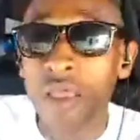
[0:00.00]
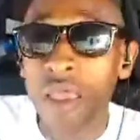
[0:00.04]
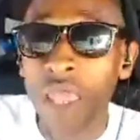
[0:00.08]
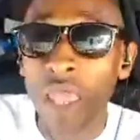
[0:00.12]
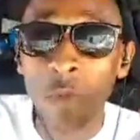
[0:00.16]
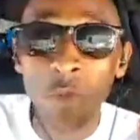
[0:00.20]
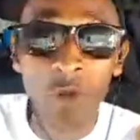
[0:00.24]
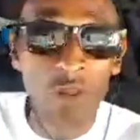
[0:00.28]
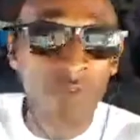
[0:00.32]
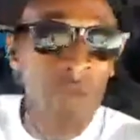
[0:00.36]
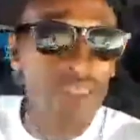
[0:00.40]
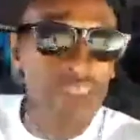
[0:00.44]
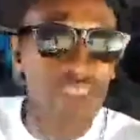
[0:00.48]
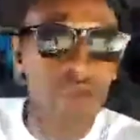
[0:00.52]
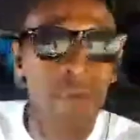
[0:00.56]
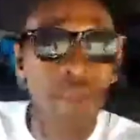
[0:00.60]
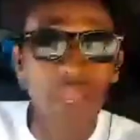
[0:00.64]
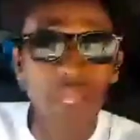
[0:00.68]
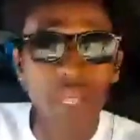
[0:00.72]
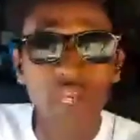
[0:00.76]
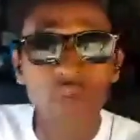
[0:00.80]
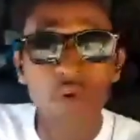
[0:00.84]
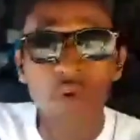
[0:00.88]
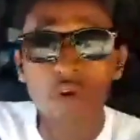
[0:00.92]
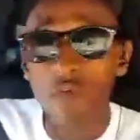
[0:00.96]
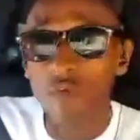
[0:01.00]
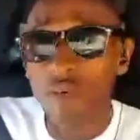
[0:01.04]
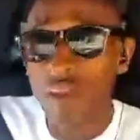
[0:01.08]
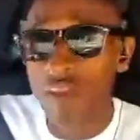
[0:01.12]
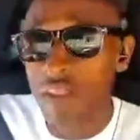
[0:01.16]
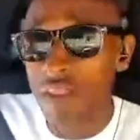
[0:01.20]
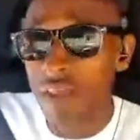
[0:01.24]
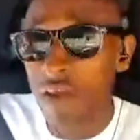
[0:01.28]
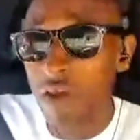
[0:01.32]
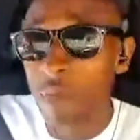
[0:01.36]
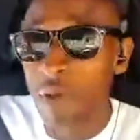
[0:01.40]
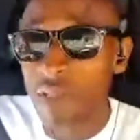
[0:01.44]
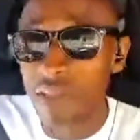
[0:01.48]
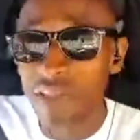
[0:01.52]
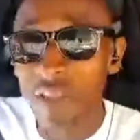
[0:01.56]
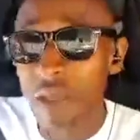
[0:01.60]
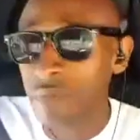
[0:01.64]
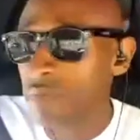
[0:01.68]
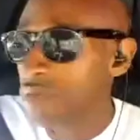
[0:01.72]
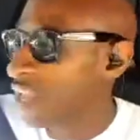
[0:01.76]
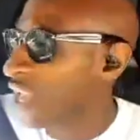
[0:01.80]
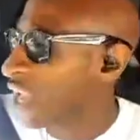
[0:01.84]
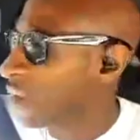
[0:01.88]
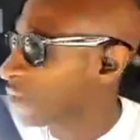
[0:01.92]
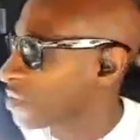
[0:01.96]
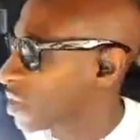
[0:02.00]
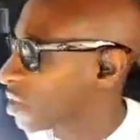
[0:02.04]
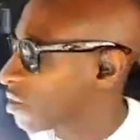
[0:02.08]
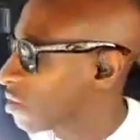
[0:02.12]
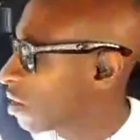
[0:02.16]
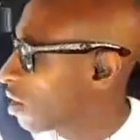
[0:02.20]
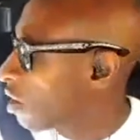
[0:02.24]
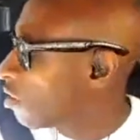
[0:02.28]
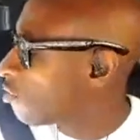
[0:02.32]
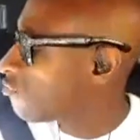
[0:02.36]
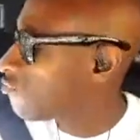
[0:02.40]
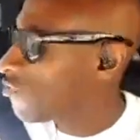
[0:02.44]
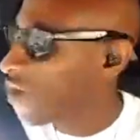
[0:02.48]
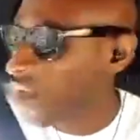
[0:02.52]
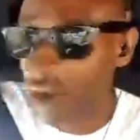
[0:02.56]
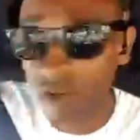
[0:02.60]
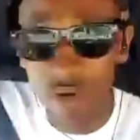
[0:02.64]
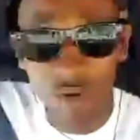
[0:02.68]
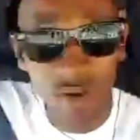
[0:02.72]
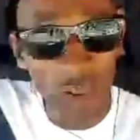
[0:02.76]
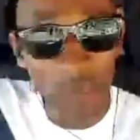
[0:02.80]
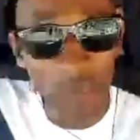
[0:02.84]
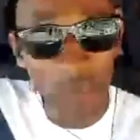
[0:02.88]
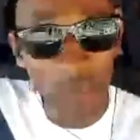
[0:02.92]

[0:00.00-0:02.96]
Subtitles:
It was meant to be a short video, but sometimes I'll rant on a